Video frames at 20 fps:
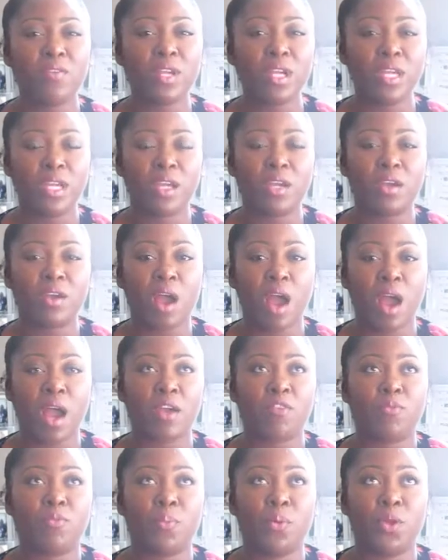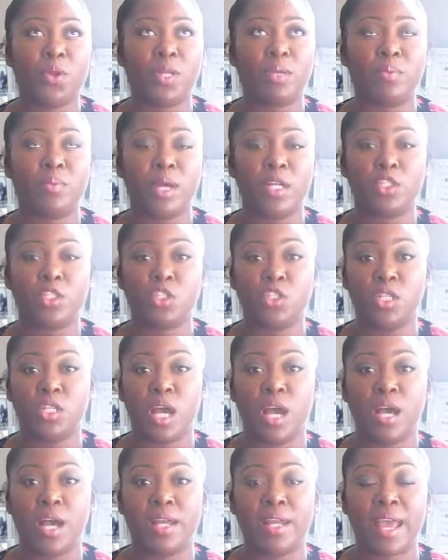year I've pretty much
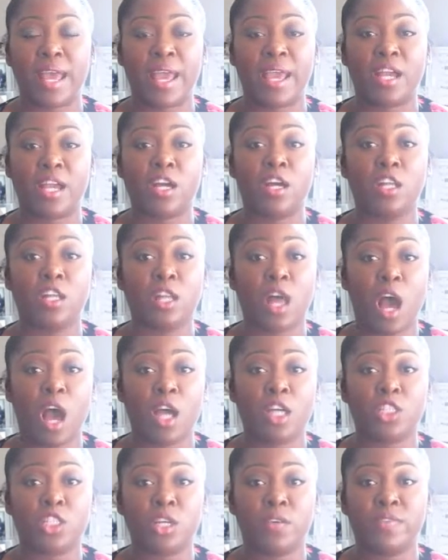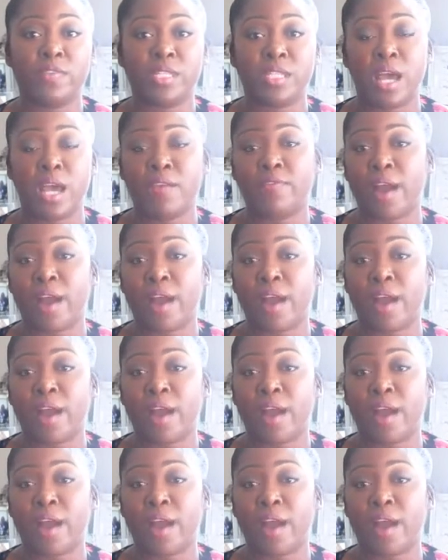done a collage of stuff.